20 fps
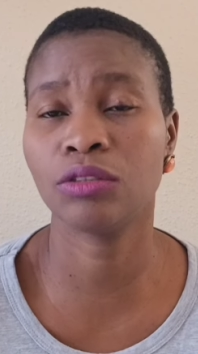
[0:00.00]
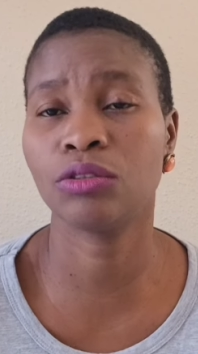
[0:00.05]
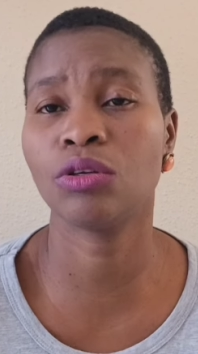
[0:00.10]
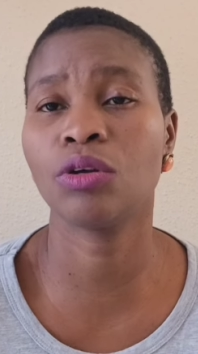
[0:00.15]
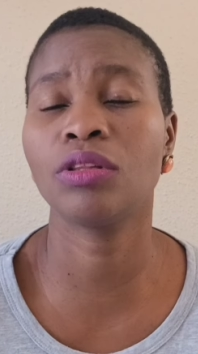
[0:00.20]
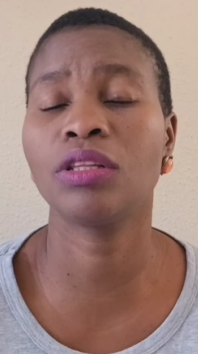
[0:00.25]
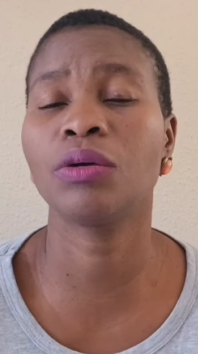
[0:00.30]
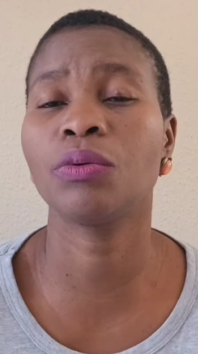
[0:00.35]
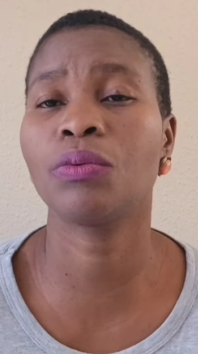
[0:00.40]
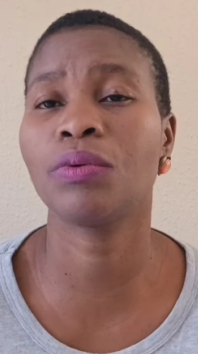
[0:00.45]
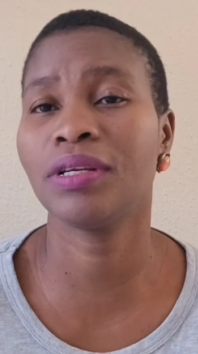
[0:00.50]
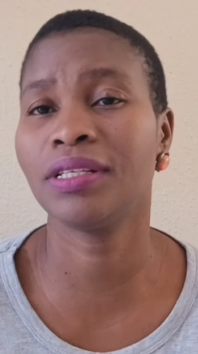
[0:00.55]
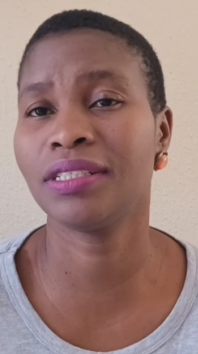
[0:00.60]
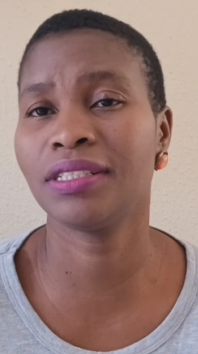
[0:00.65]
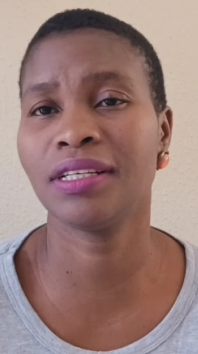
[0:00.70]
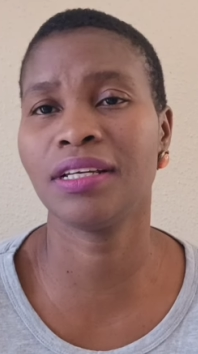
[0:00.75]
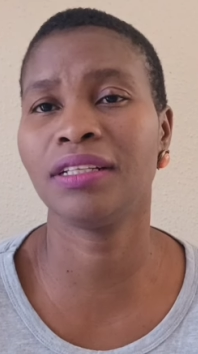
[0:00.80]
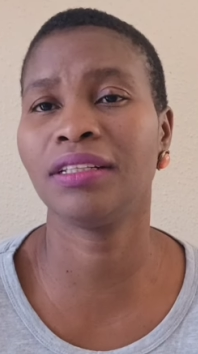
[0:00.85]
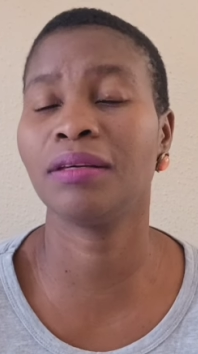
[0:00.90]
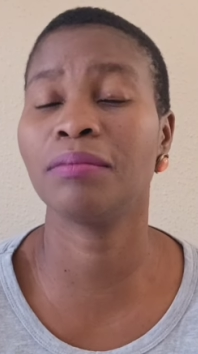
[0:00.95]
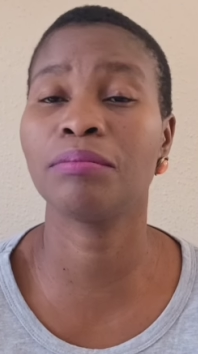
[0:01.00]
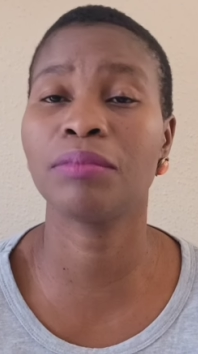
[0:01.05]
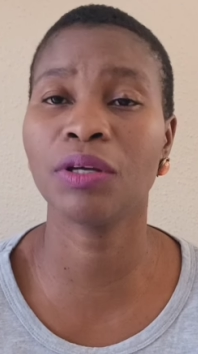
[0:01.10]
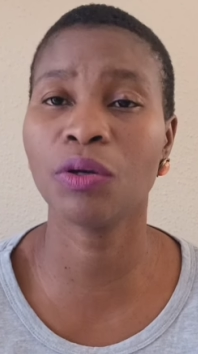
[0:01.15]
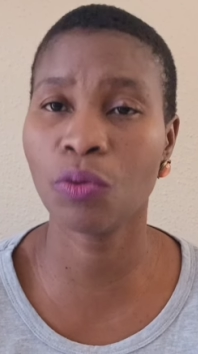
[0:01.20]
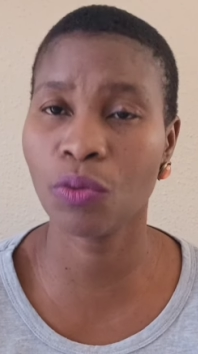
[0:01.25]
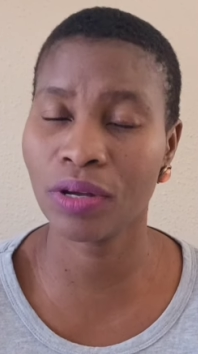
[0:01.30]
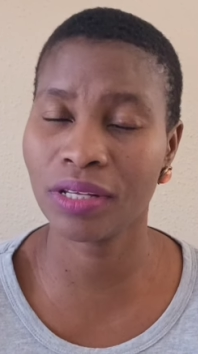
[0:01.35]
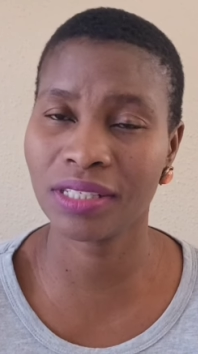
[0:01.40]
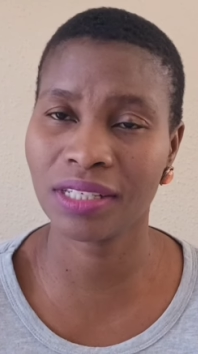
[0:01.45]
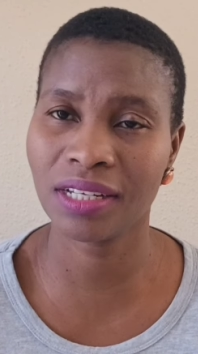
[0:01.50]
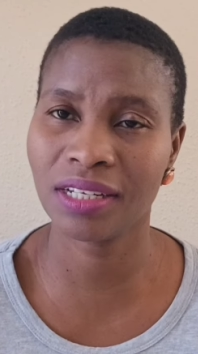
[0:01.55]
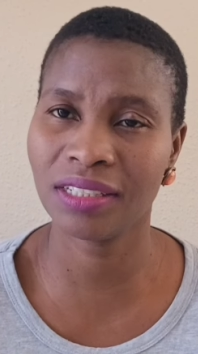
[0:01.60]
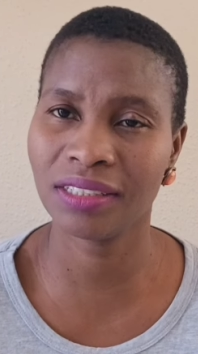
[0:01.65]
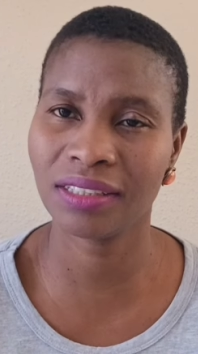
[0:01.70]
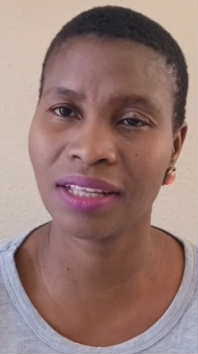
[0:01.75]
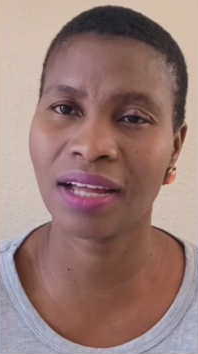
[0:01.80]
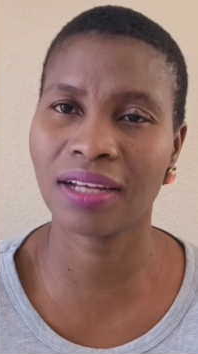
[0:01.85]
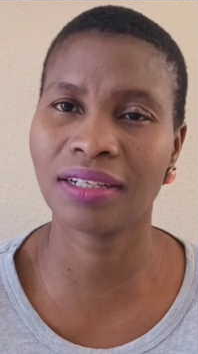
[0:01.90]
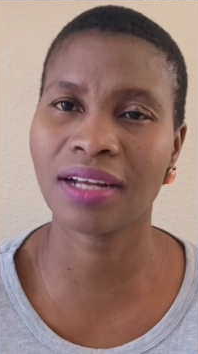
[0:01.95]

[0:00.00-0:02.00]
So the question, the big question is that,